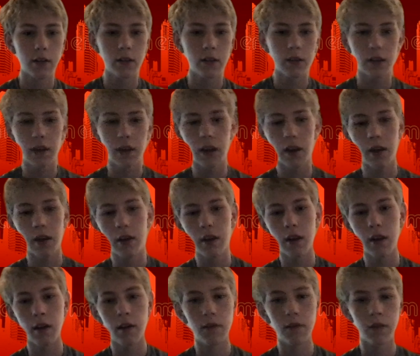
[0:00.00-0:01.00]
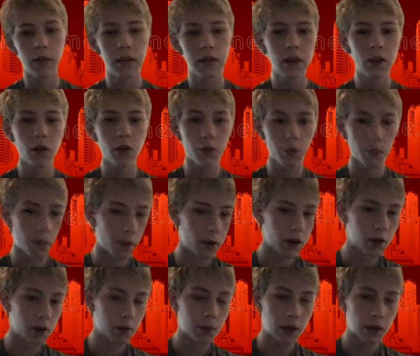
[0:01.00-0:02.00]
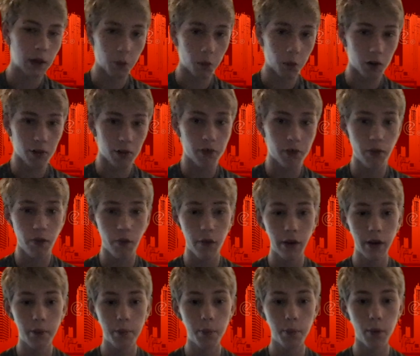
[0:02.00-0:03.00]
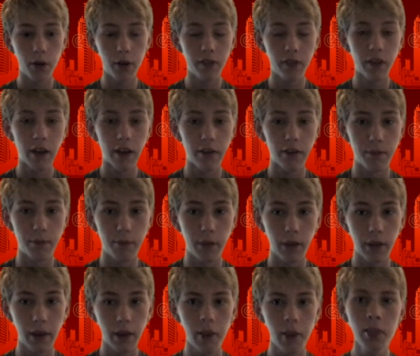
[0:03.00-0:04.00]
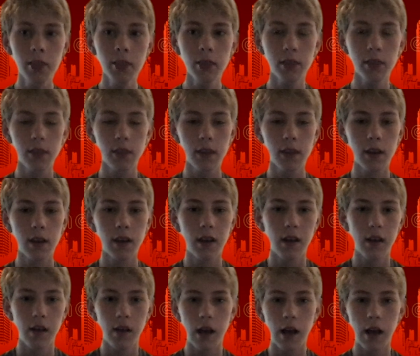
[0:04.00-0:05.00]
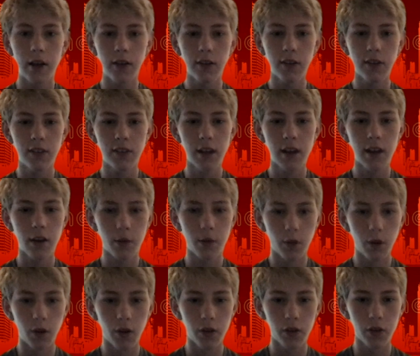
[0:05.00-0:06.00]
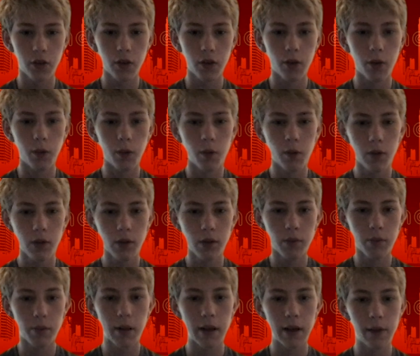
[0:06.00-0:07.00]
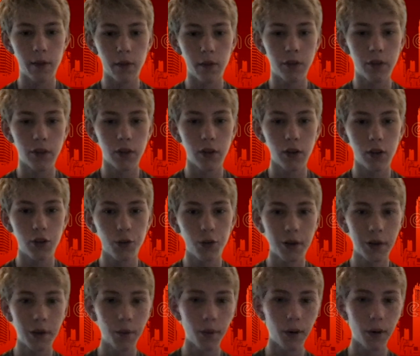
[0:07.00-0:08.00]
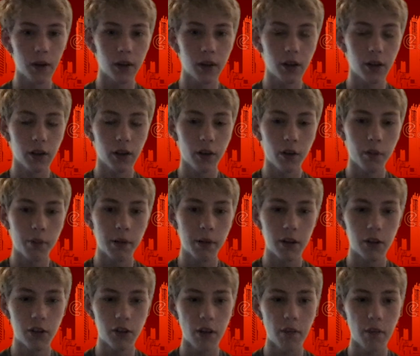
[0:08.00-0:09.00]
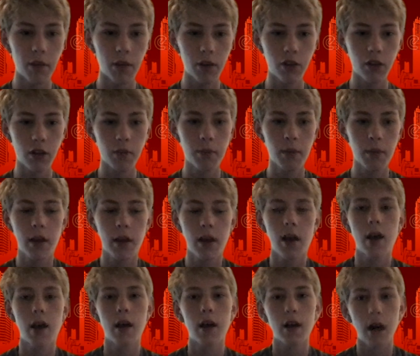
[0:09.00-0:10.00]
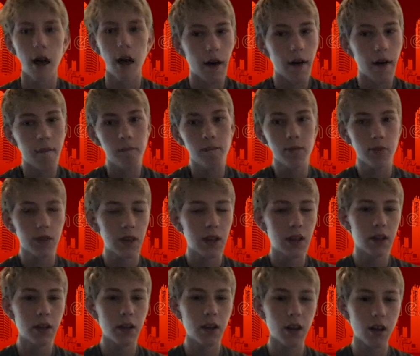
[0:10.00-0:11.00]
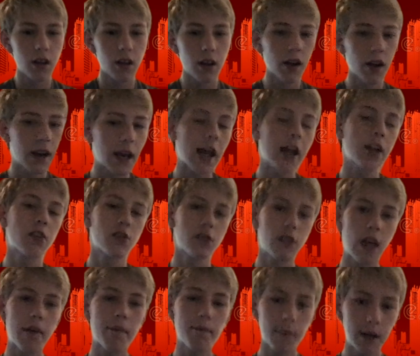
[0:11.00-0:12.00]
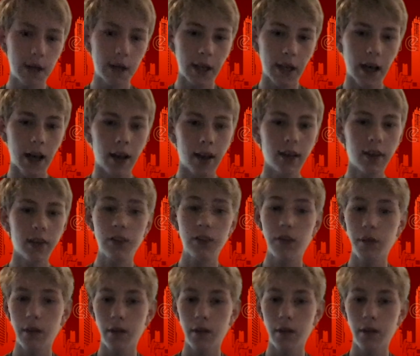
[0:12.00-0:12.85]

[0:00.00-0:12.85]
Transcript: The deal is reportedly worth 3.5 million. Anton Stach, who also played with the U21 European Championship, didn't catch that many eyes,